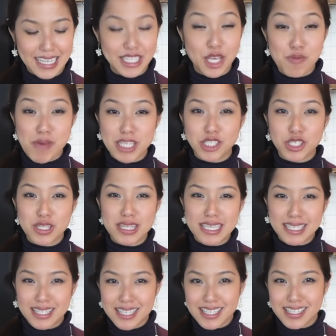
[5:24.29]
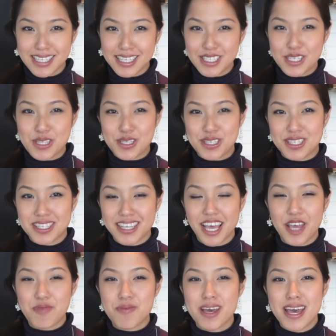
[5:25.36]
As I mentioned, these seasonings are the
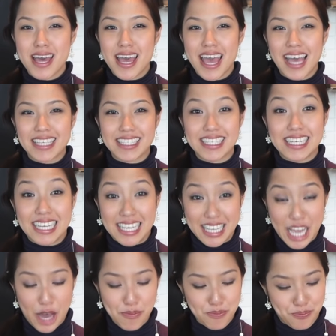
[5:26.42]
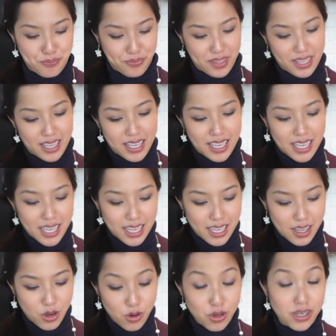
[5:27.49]
same as in a yum
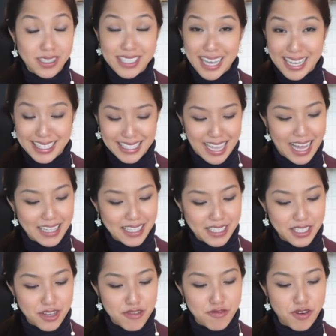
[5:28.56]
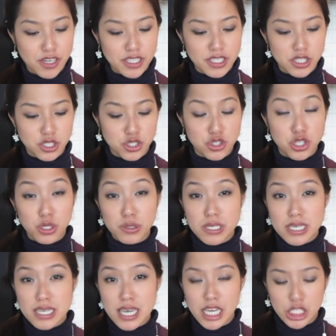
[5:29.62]
or a Thai salad. First, our
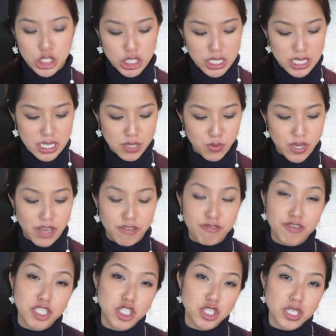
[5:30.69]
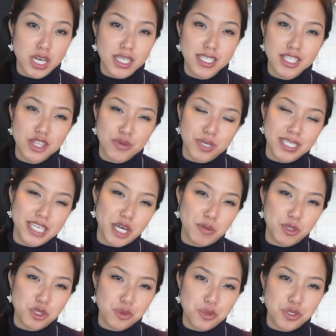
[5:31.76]
salting agent. We have fish sauce, 3
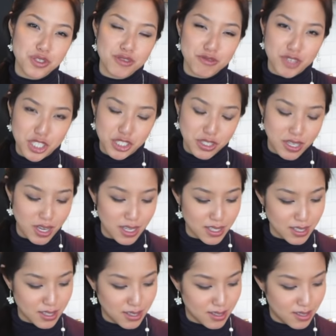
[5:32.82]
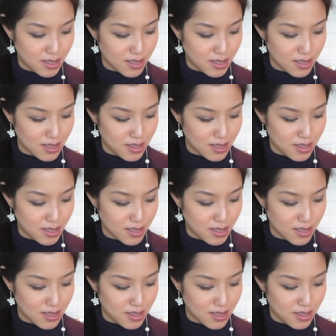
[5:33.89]
tablespoons of fish sauce.